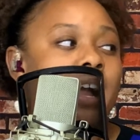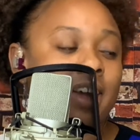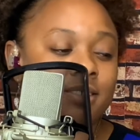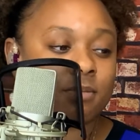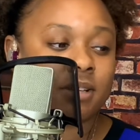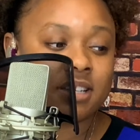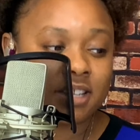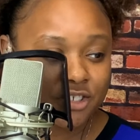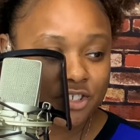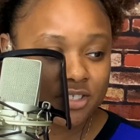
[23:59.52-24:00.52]
I have some
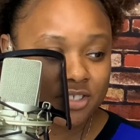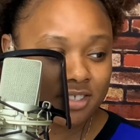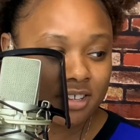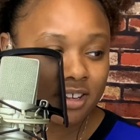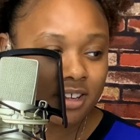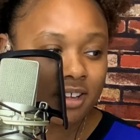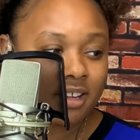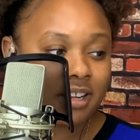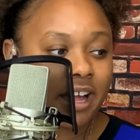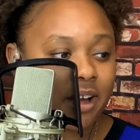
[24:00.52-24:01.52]
conditions.
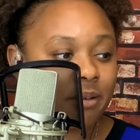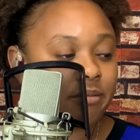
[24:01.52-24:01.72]
Now,